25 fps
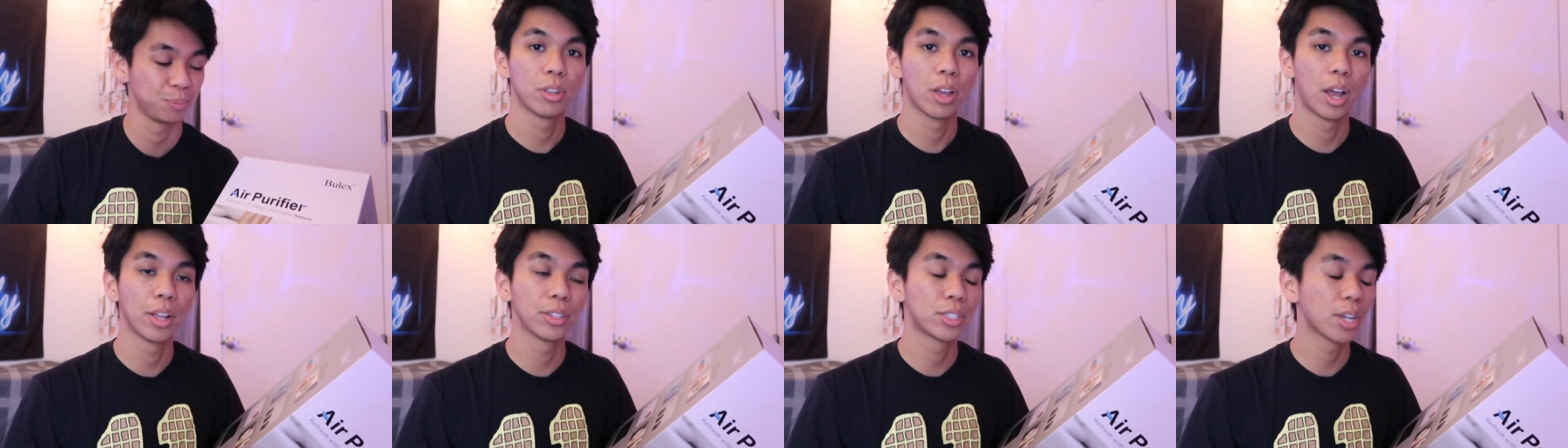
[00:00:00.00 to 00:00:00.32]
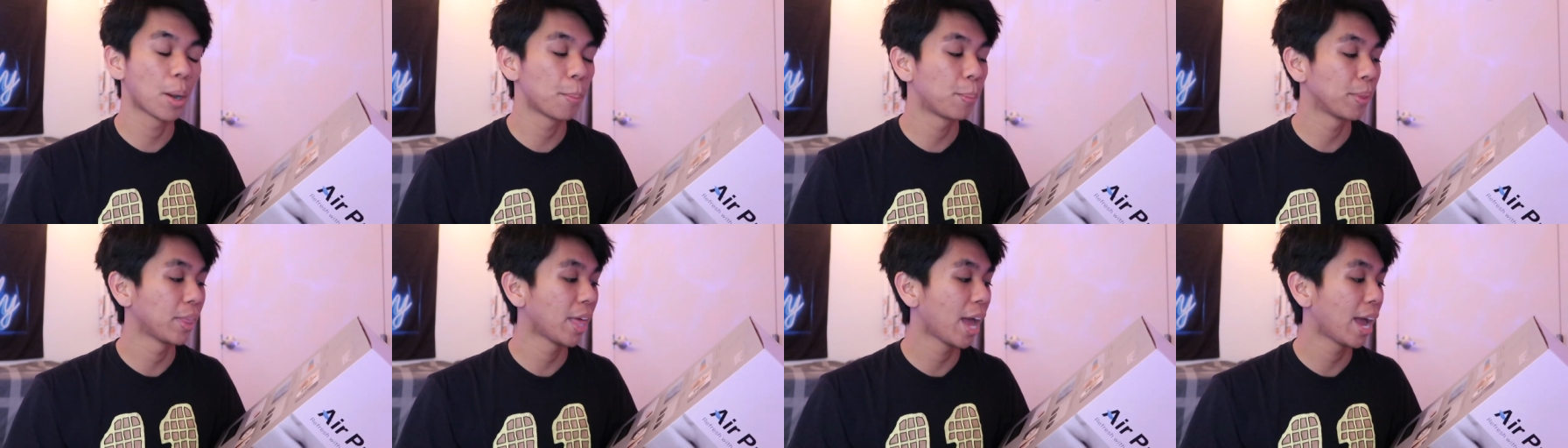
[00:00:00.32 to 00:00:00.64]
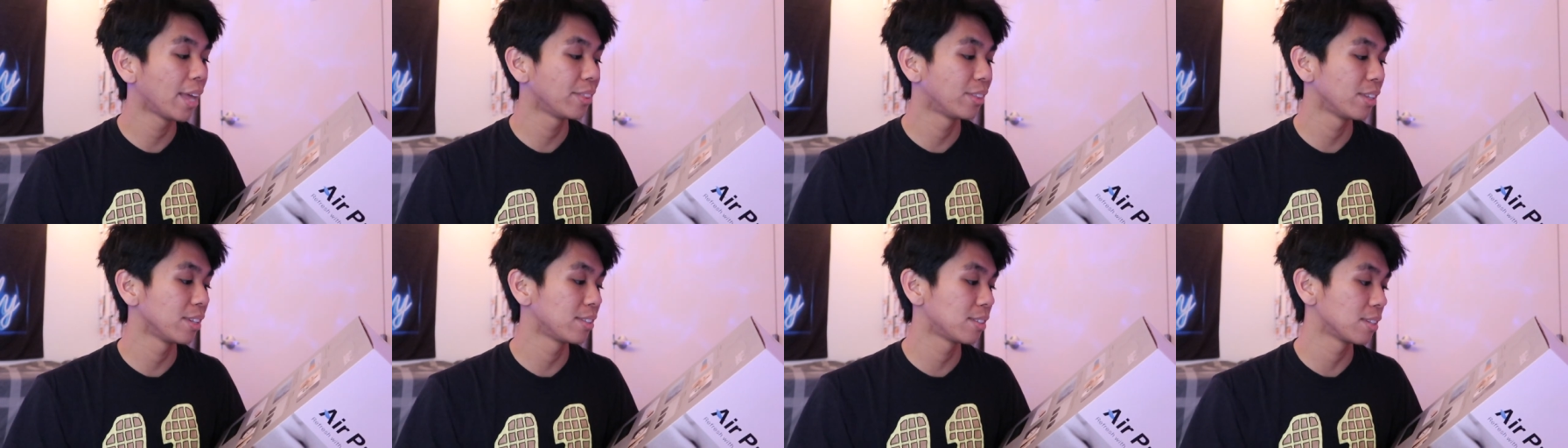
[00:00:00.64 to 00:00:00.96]
On top of
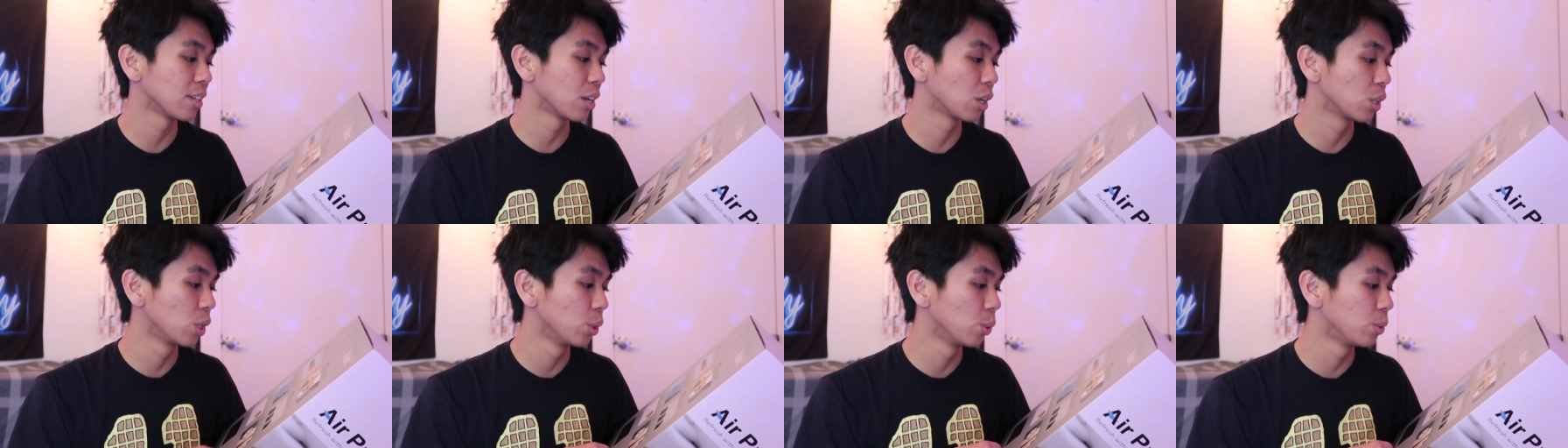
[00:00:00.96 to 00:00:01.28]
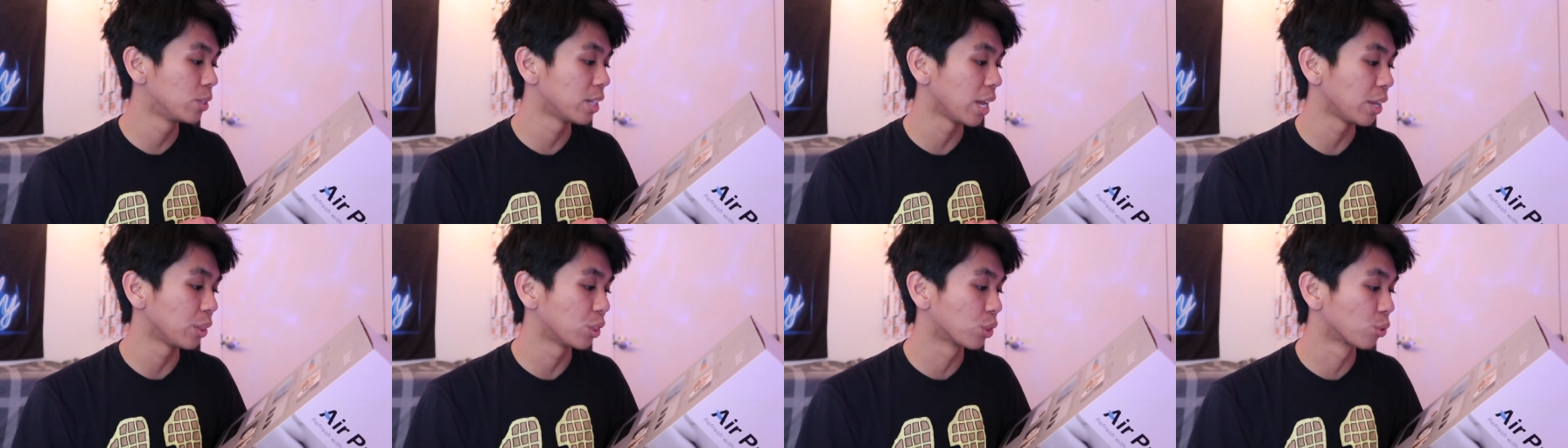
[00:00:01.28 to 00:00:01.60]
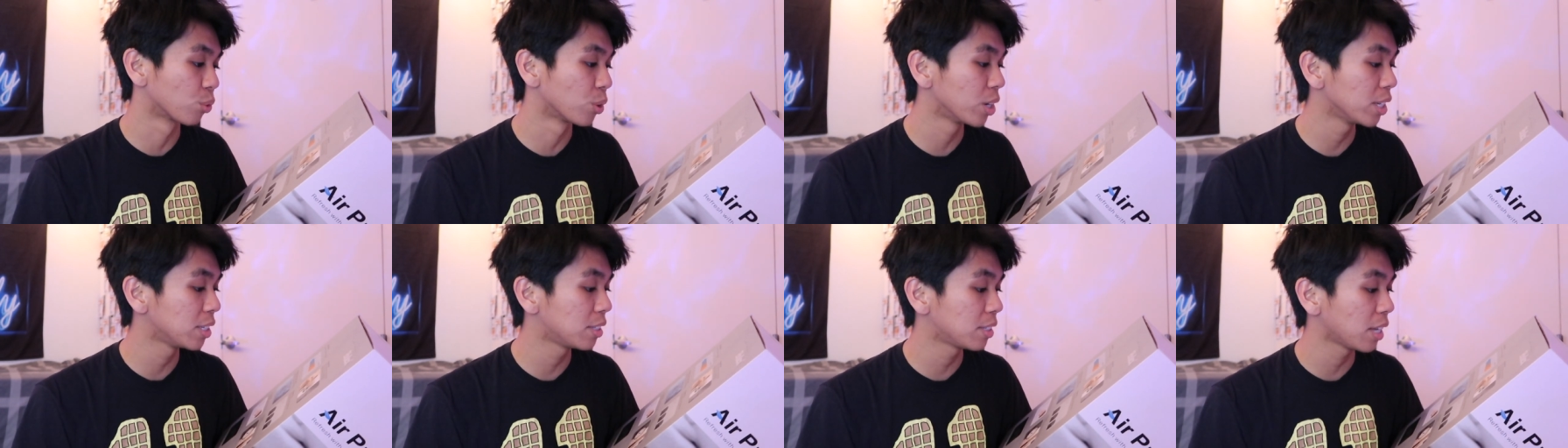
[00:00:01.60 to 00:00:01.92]
that, this includes a
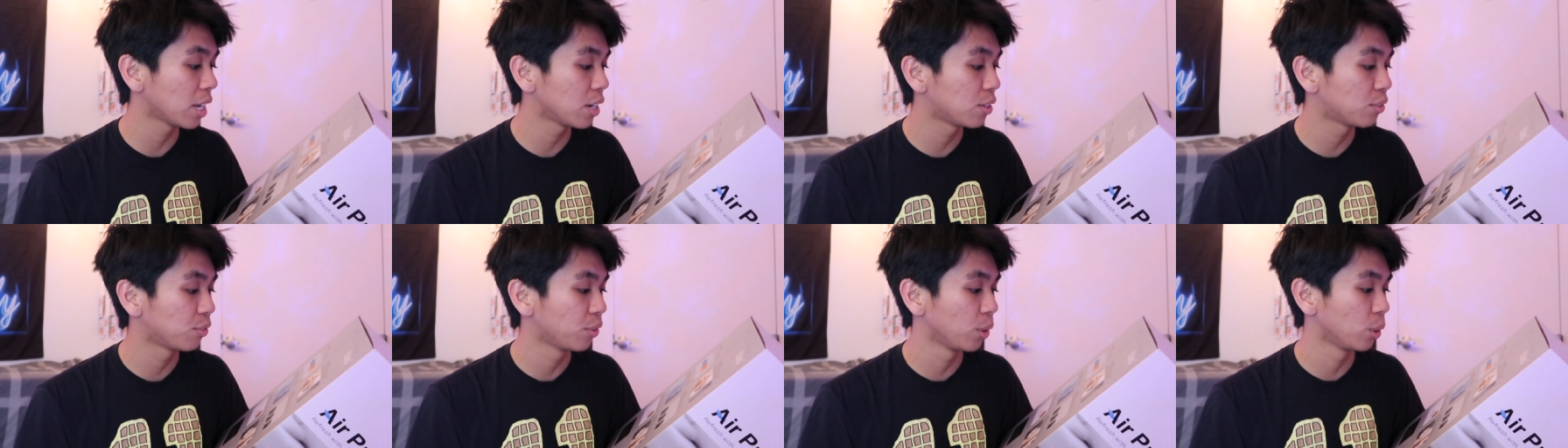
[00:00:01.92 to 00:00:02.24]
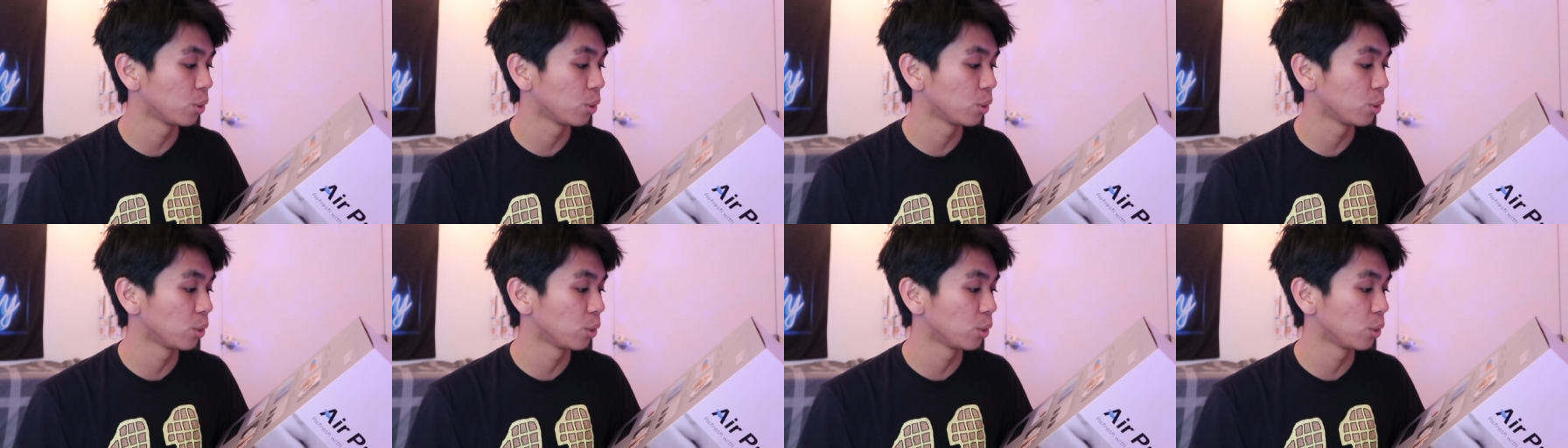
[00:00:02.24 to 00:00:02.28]
three-stage